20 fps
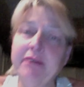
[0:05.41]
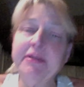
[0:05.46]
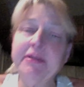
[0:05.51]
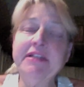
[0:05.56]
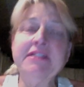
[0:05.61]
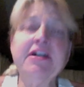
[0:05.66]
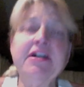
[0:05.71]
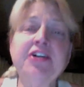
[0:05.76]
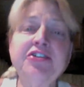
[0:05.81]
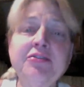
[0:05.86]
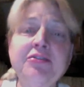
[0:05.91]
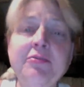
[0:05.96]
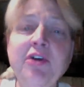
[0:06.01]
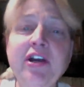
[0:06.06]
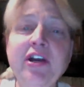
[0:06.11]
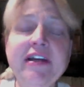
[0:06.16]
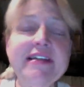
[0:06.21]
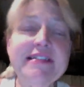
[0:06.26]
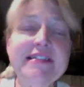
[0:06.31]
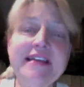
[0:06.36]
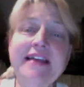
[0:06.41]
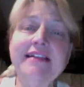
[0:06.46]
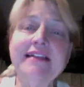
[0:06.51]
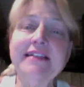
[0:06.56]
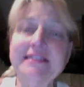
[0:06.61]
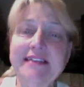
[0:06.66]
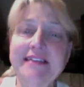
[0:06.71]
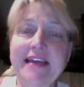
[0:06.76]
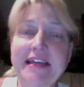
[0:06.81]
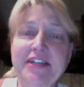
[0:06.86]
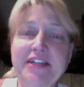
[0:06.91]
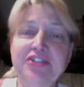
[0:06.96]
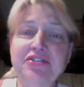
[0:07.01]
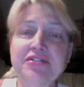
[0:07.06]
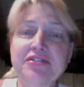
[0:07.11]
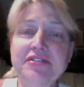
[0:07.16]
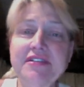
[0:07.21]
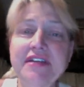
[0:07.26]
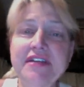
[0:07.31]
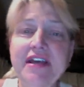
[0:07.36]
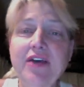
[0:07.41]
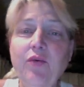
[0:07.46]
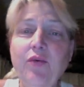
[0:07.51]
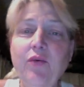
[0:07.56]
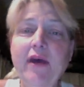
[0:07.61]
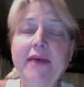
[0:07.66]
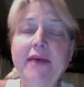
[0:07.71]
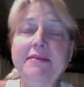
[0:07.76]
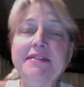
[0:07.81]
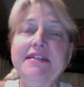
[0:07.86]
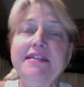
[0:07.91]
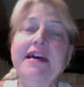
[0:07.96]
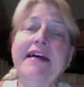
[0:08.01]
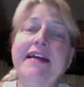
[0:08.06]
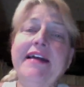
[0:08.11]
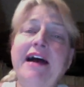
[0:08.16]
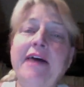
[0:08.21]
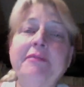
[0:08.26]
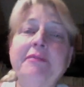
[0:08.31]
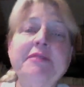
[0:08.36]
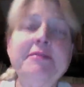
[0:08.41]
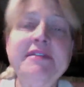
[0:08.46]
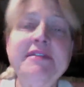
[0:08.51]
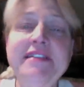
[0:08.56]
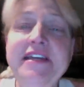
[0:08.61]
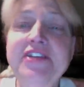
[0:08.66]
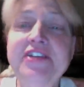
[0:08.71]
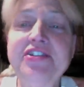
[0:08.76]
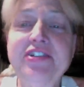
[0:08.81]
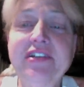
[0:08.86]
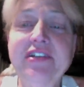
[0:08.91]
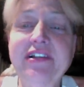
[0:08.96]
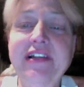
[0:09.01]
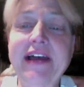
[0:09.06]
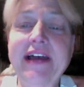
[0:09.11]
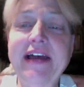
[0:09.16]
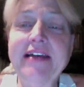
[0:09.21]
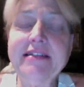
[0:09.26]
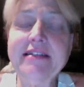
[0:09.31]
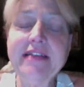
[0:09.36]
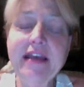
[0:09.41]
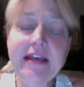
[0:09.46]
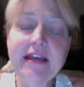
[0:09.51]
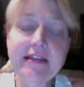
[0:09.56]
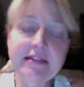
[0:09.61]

in Dr. Marcus Alexander's website optimization class.